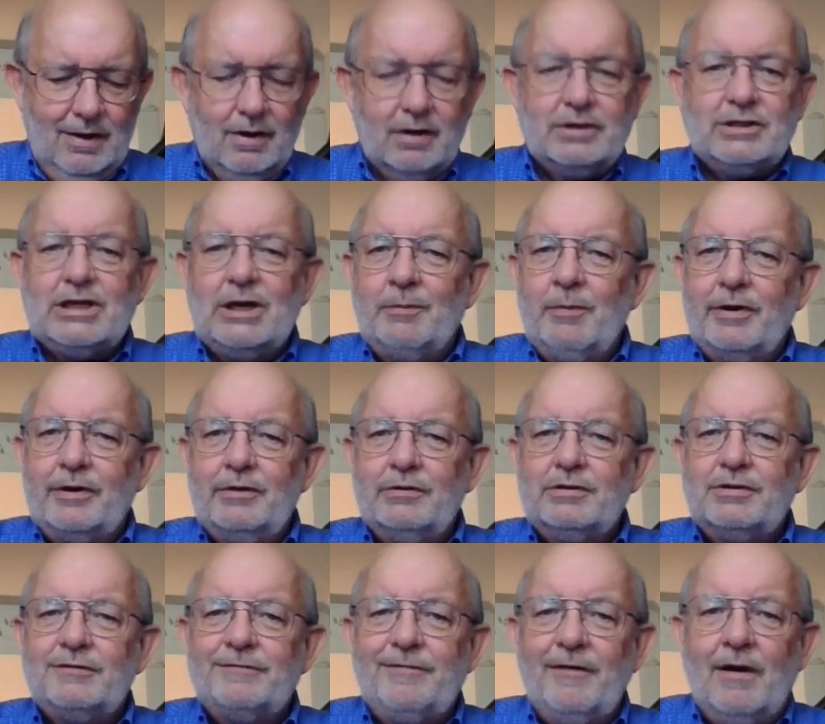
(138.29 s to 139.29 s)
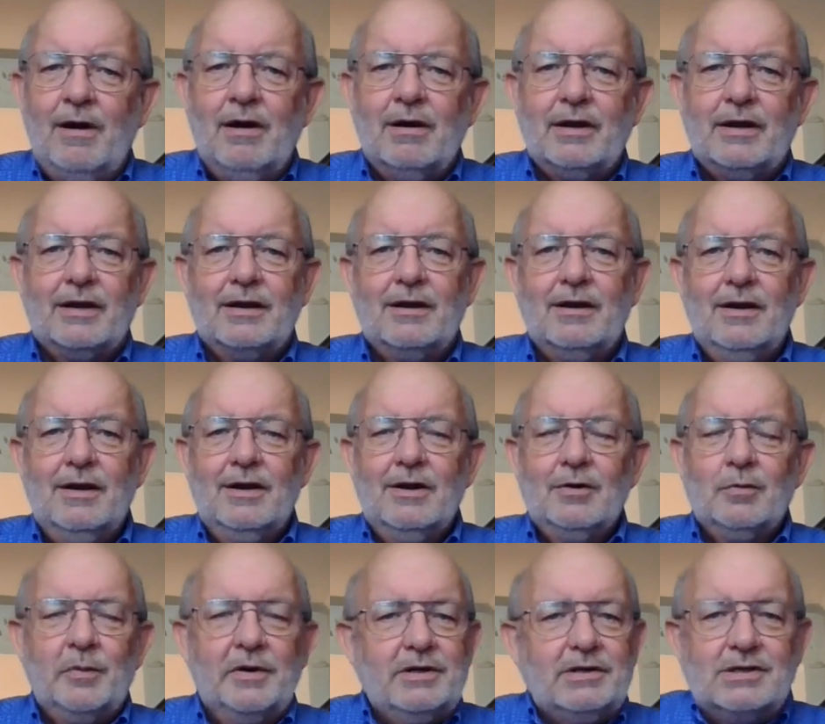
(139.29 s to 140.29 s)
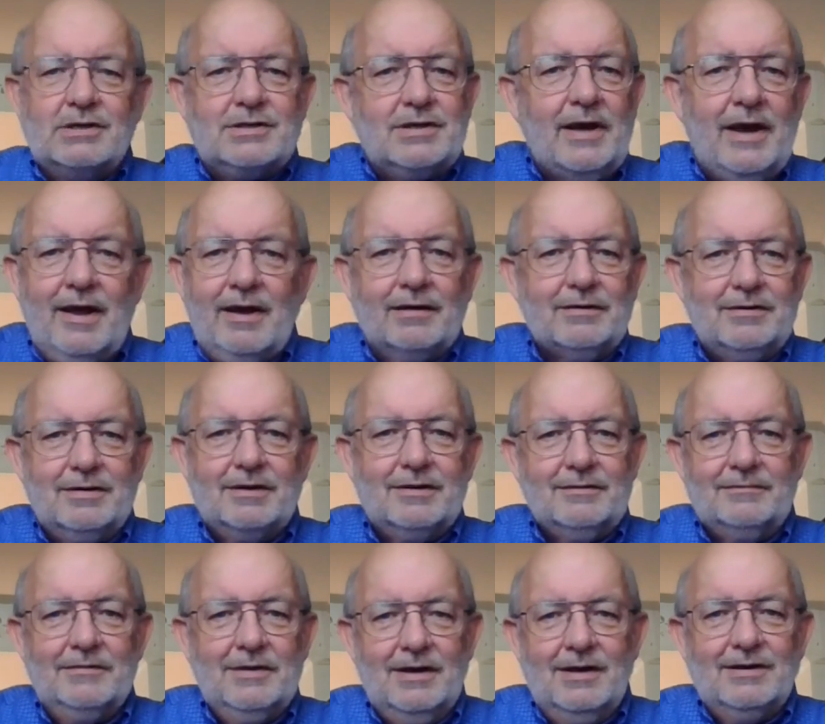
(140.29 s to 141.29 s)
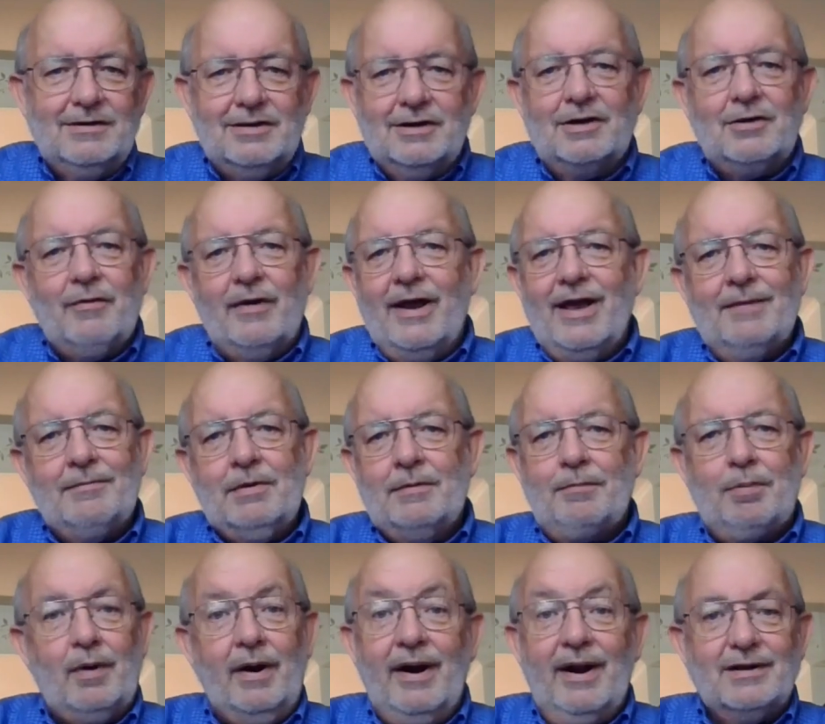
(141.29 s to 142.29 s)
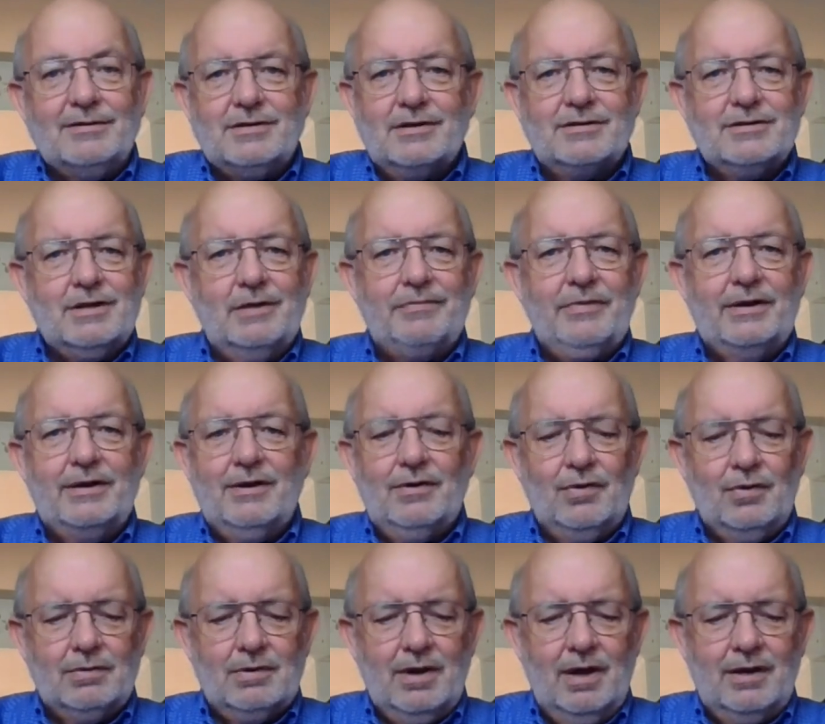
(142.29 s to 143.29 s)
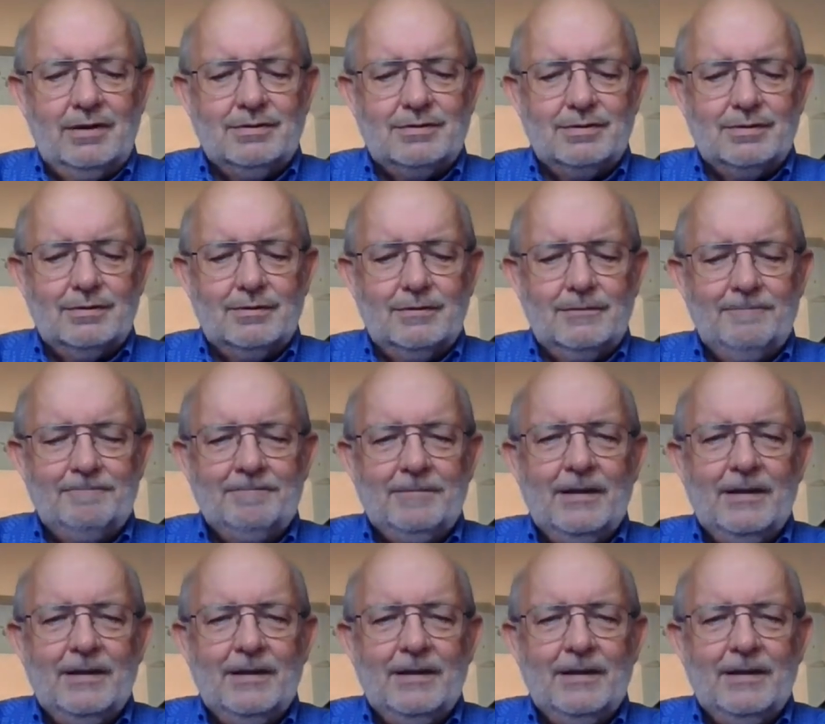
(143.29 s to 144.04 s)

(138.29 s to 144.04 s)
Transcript: or someone who's falling reaches out to, to grab a branch or something to hold on to.